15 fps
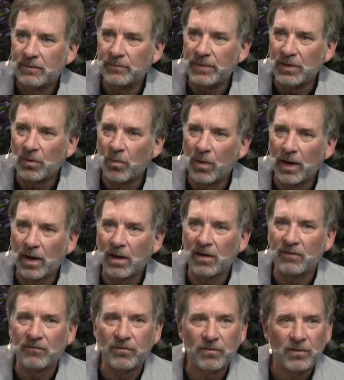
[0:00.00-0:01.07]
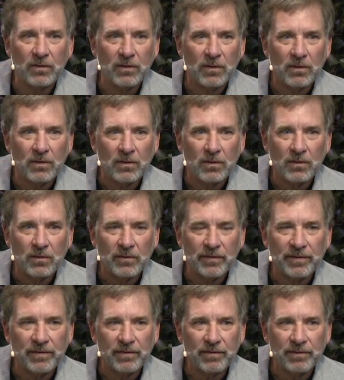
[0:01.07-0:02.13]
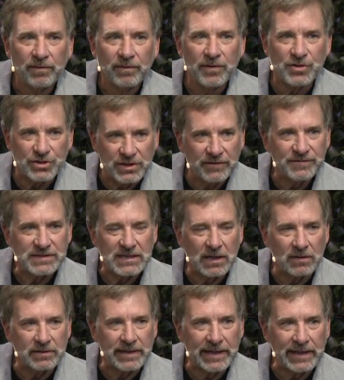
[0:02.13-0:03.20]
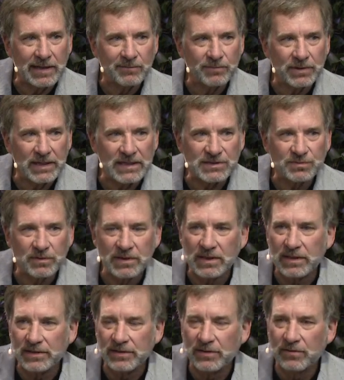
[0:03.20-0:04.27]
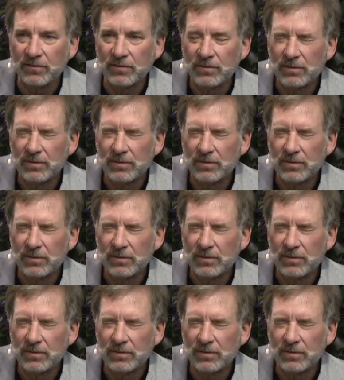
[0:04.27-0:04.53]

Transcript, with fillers: Be aware of the shifts that are taking place within you.